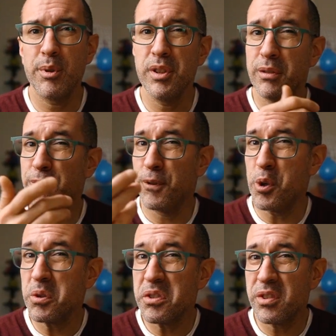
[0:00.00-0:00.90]
on your
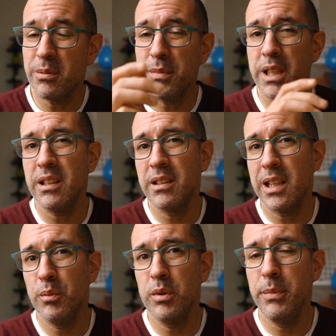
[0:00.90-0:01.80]
phone or something and
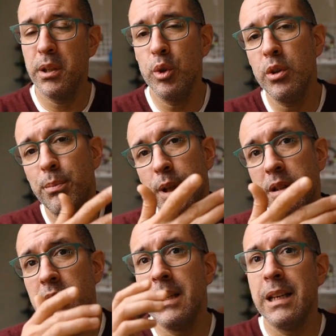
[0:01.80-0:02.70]
that will be good. But